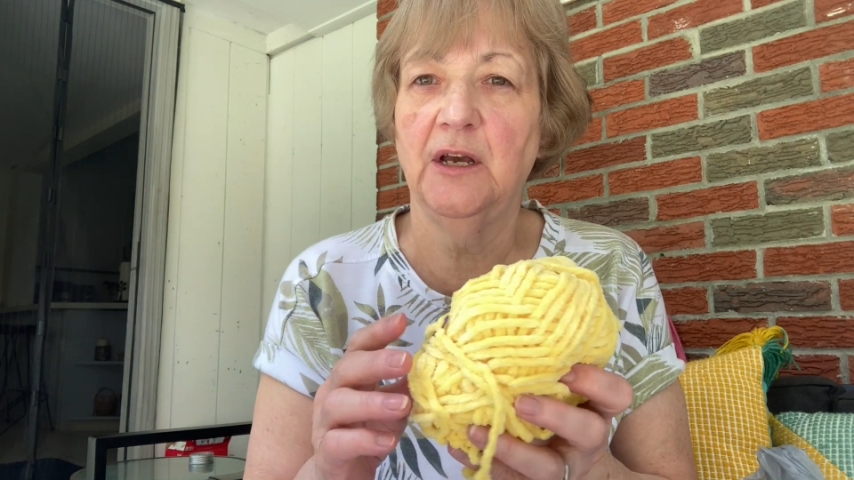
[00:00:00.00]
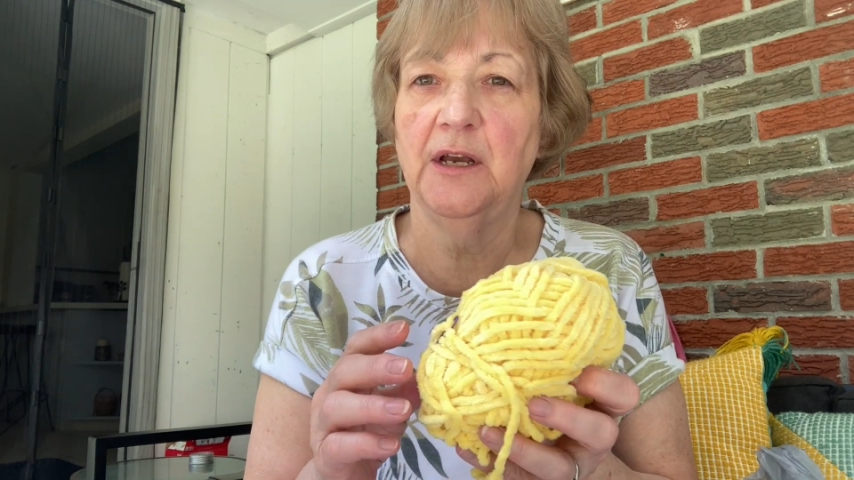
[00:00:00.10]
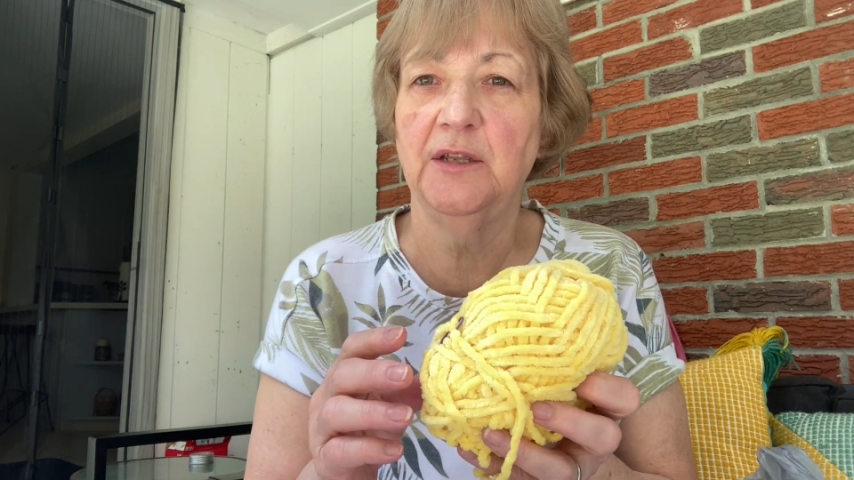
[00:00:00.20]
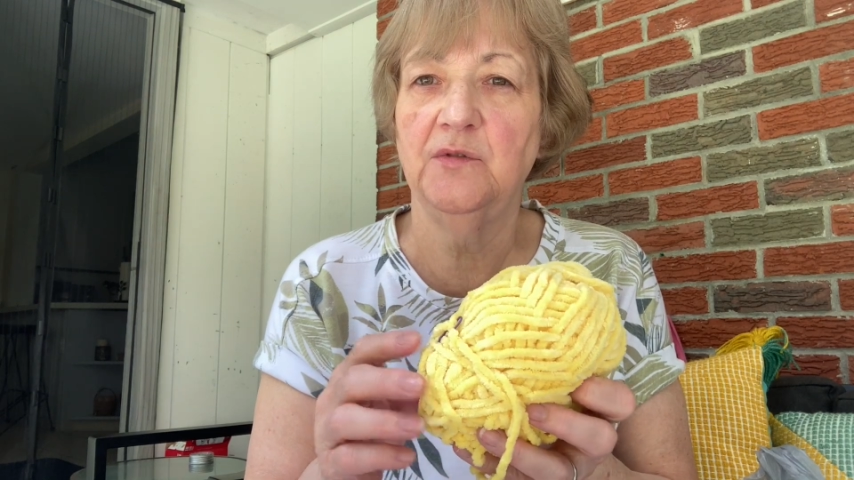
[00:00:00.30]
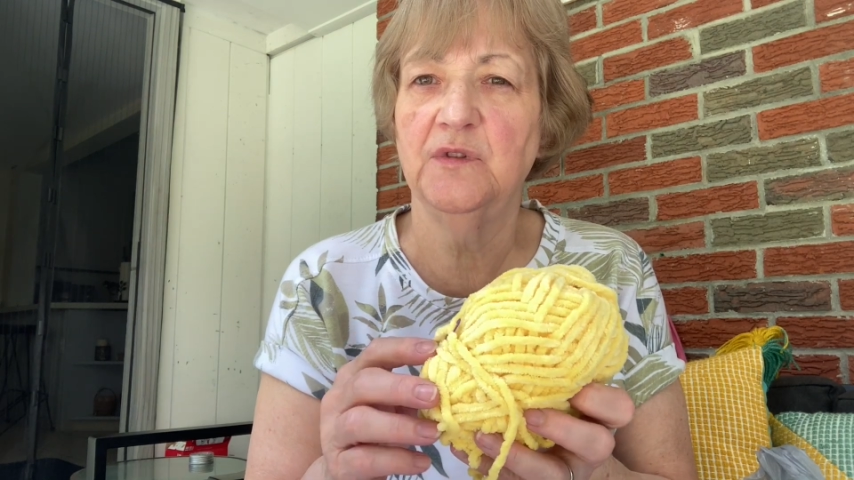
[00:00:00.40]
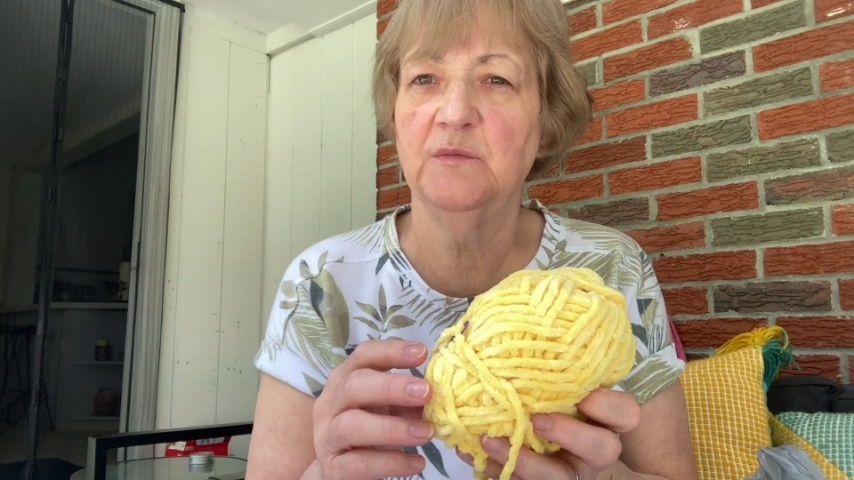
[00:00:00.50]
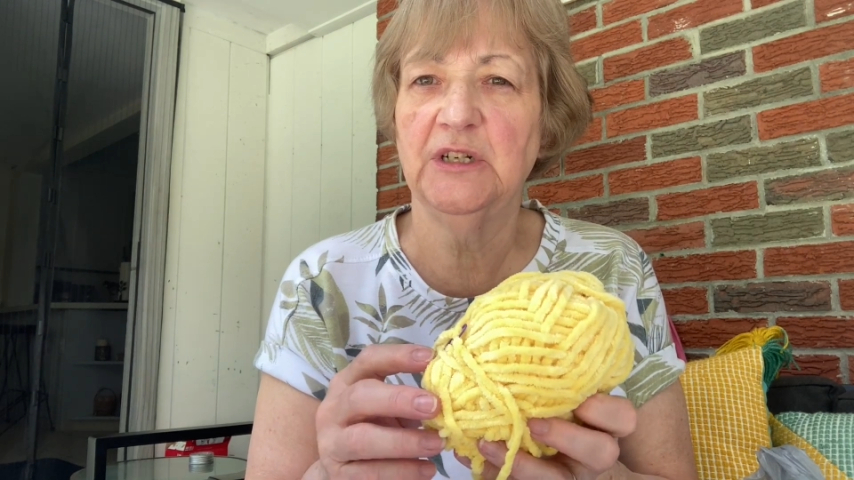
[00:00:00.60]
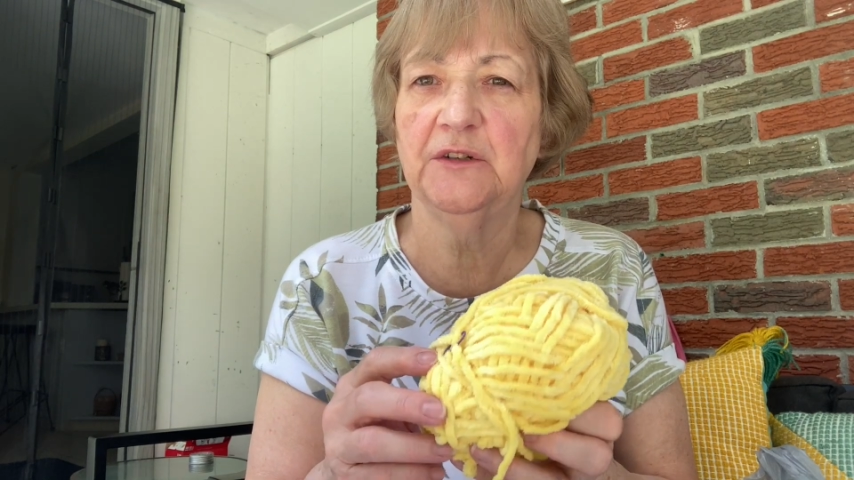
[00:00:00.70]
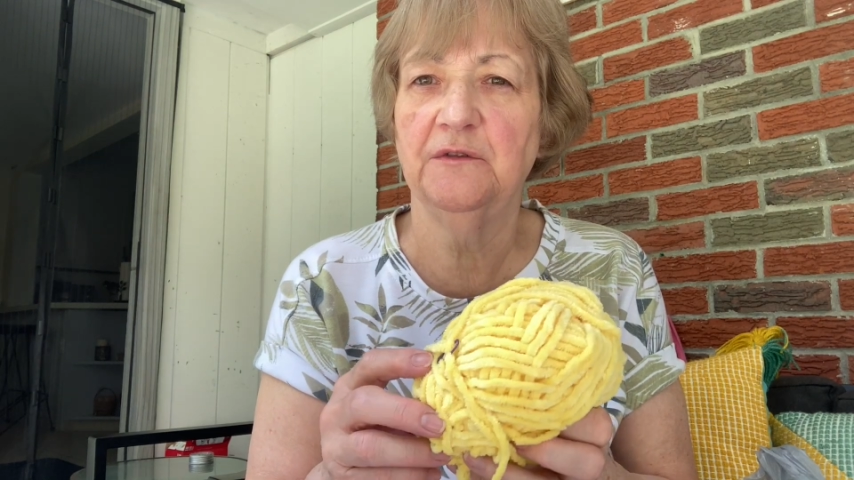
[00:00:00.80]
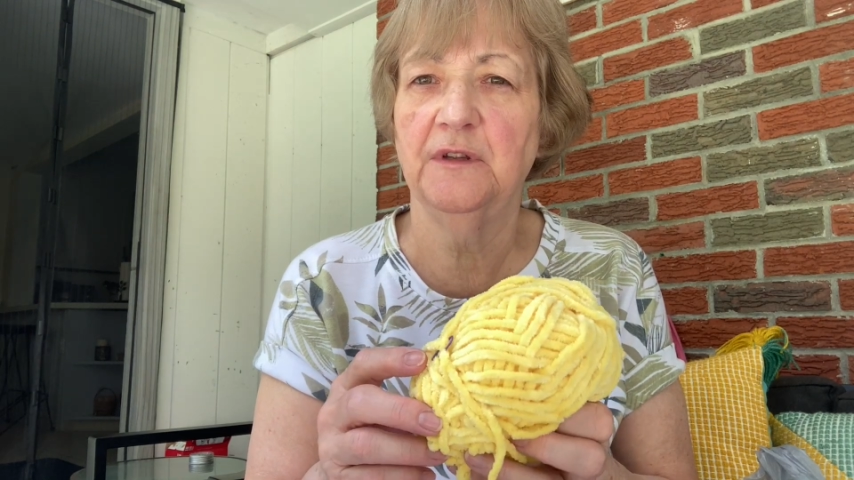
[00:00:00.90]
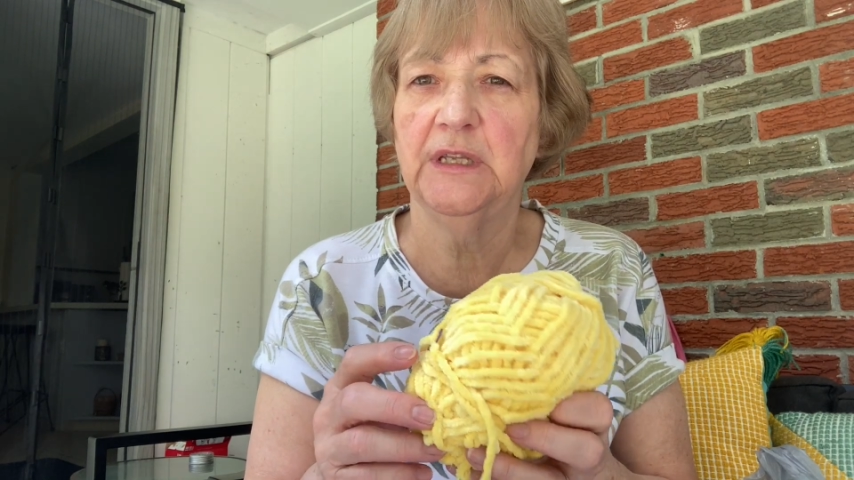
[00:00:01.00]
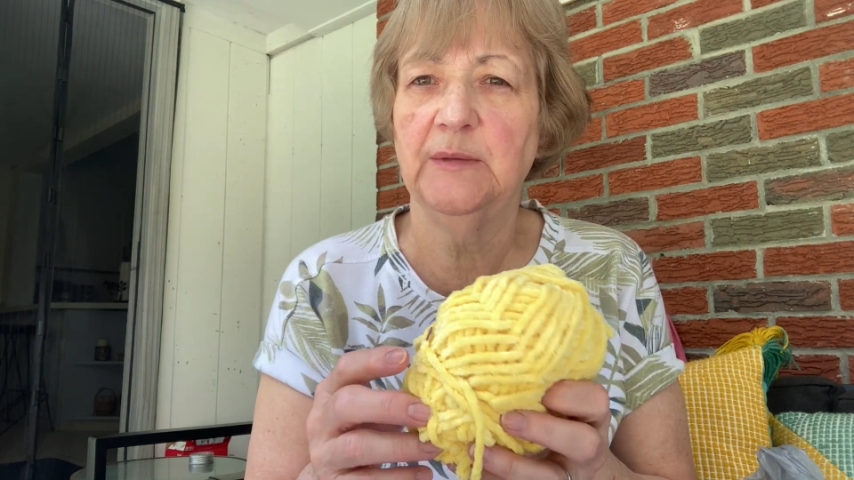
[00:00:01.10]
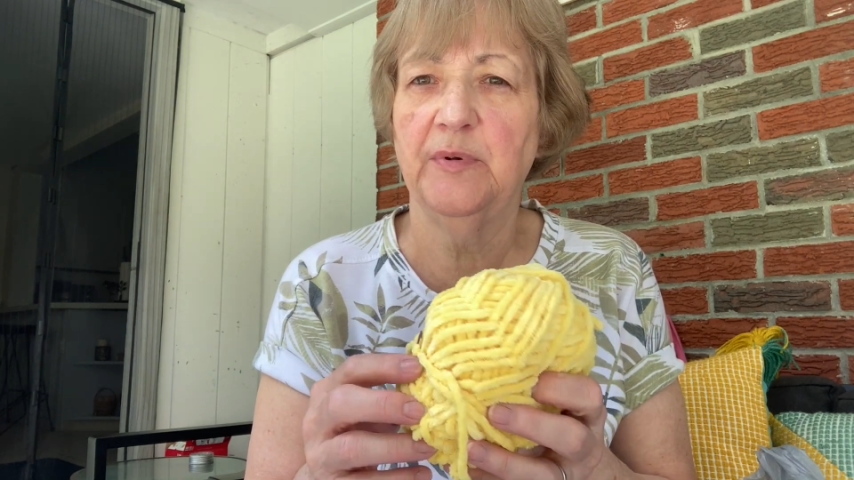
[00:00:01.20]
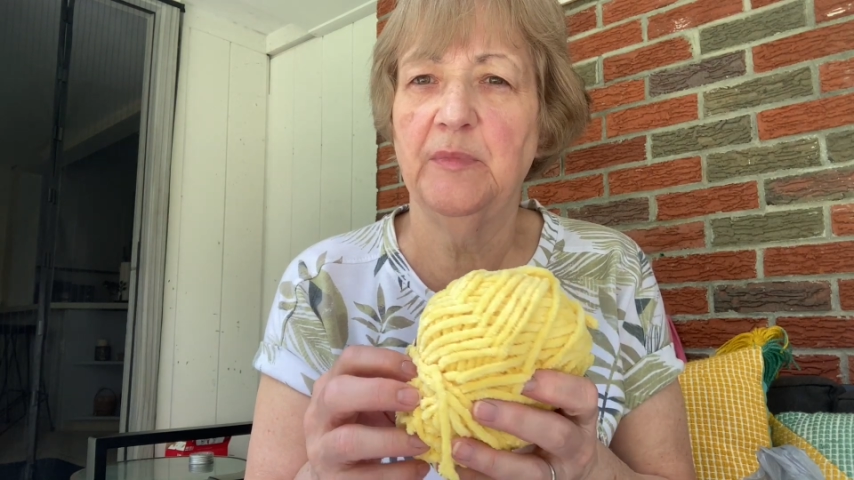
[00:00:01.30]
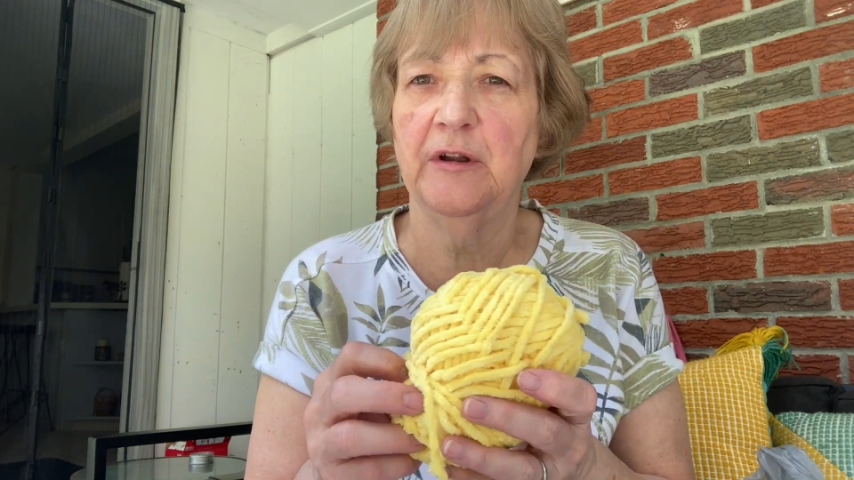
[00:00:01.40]
used much of the
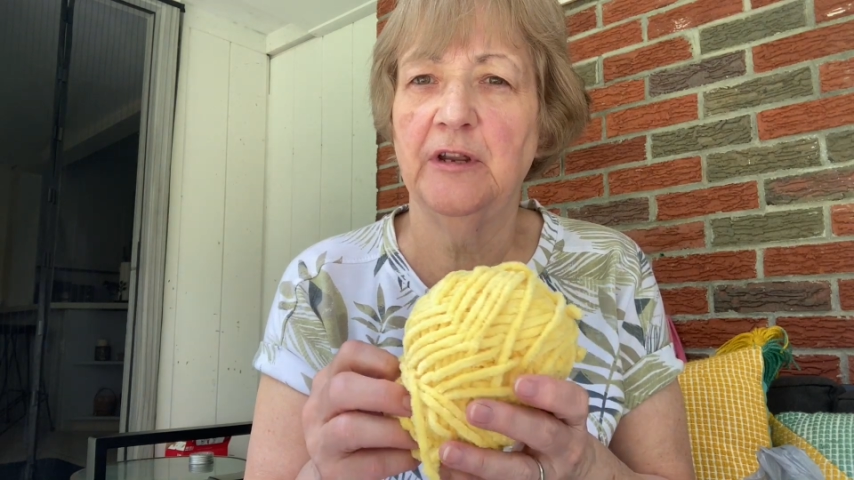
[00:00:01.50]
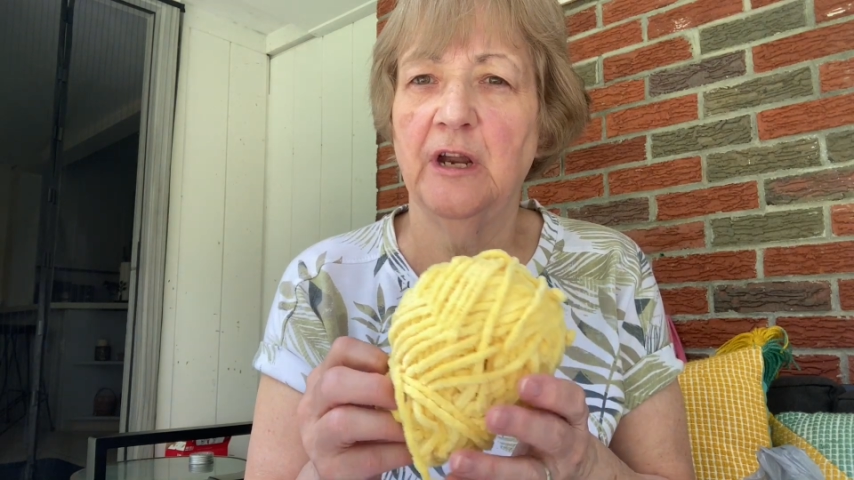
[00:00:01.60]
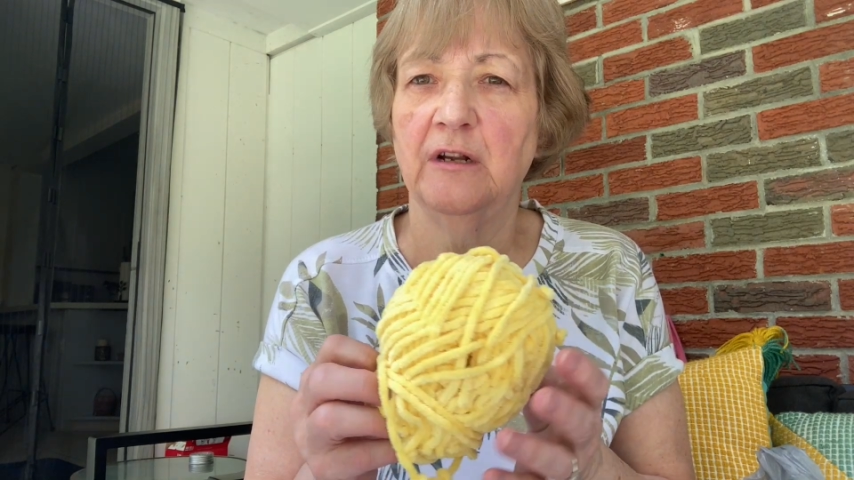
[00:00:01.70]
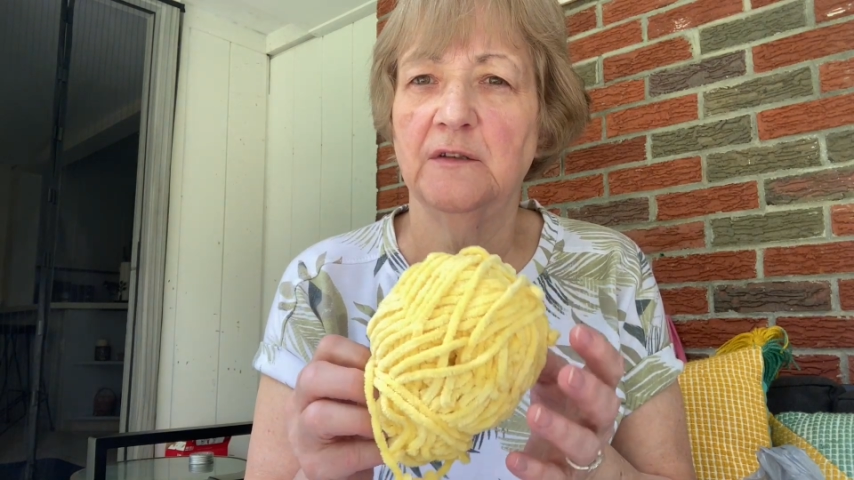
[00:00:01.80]
Premier yarn,